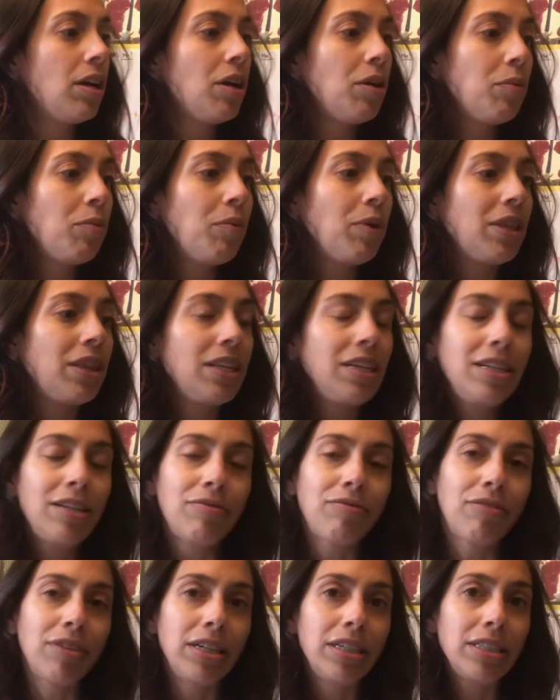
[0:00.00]
what the
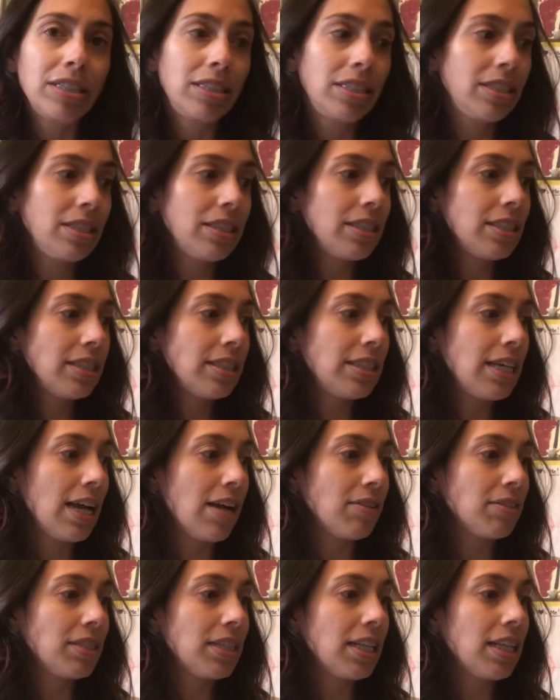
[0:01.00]
different
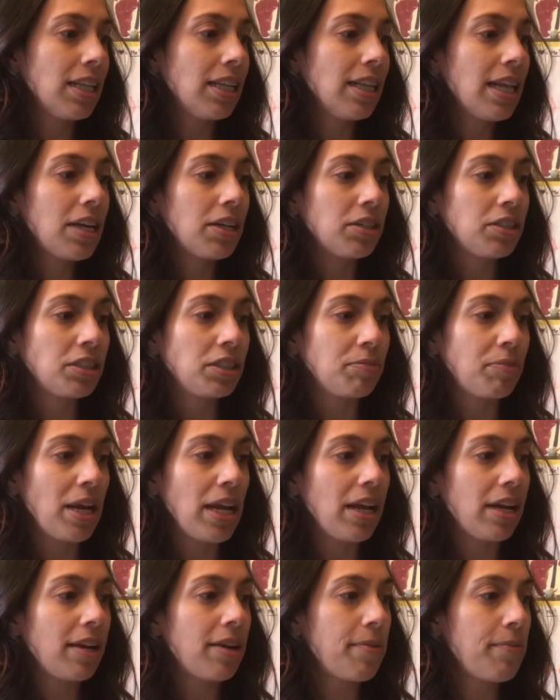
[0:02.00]
sounds that the letters
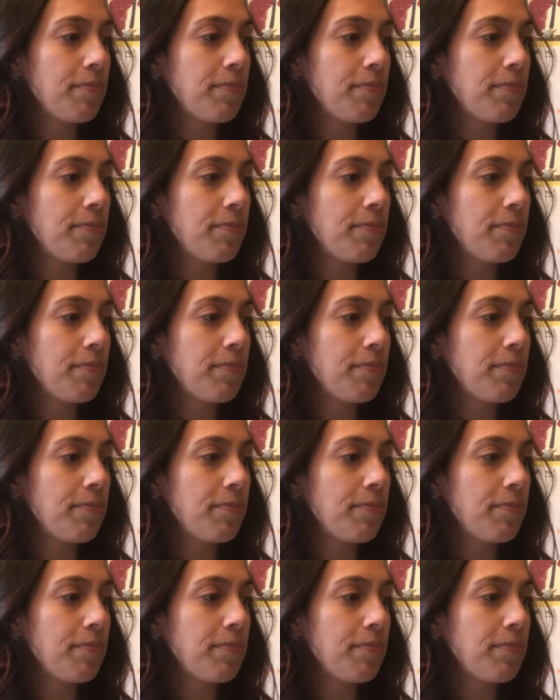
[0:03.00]
make.